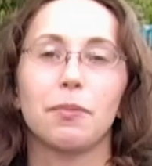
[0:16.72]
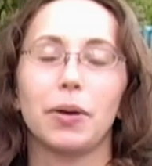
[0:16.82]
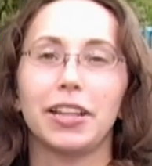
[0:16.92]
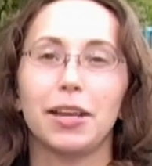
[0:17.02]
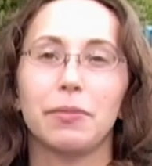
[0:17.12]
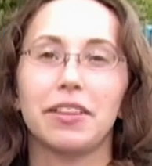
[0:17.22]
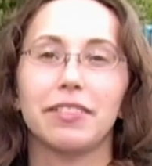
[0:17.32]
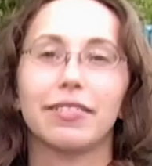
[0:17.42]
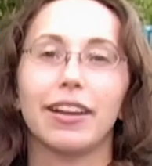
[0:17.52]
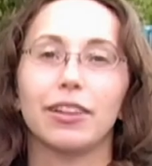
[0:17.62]
My name
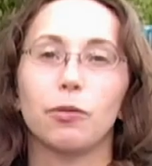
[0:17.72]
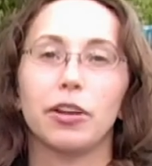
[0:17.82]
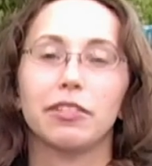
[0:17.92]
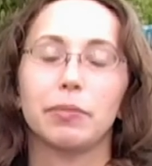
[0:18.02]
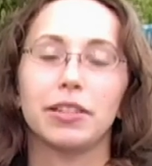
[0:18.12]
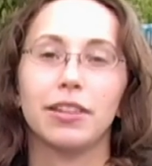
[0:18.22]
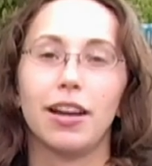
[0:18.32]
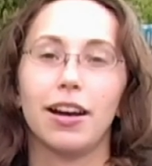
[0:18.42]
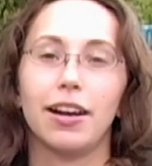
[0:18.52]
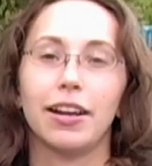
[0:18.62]
is Dyana Weissman.
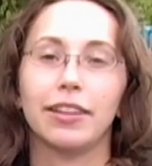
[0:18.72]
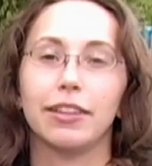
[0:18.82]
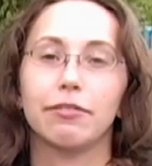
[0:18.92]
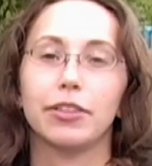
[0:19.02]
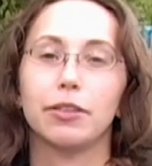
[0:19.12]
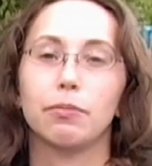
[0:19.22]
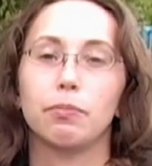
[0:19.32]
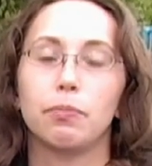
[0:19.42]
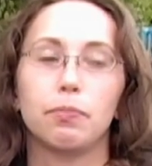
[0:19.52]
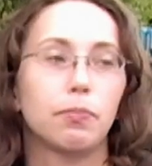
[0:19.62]
I live
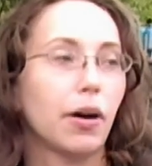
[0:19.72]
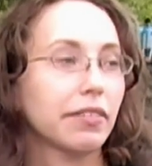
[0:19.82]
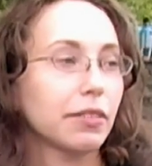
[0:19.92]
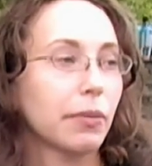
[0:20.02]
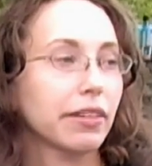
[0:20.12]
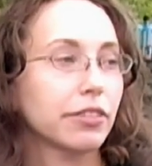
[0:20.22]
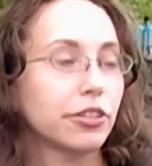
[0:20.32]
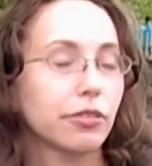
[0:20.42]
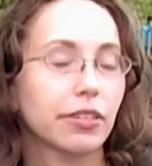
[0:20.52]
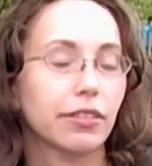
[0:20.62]
in Boston,
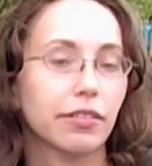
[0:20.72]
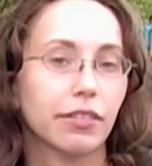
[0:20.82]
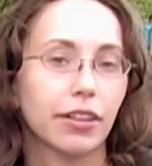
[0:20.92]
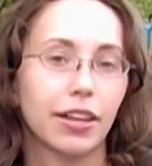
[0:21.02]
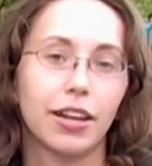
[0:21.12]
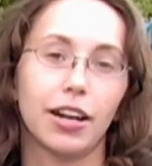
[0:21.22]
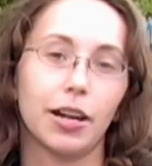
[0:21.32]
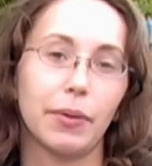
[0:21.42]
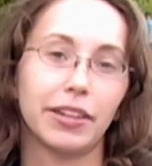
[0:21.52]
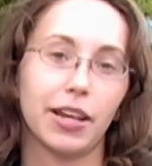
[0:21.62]
Massachusetts.
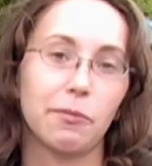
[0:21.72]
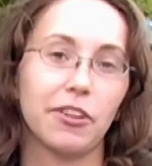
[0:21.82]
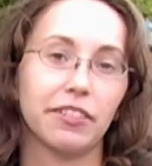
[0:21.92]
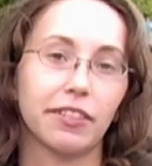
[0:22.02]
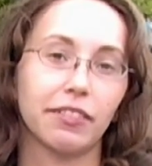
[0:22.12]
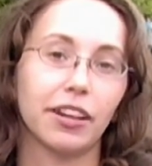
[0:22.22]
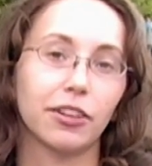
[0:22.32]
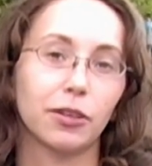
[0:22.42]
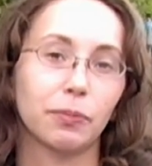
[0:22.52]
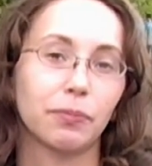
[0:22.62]
I'm a typeface designer.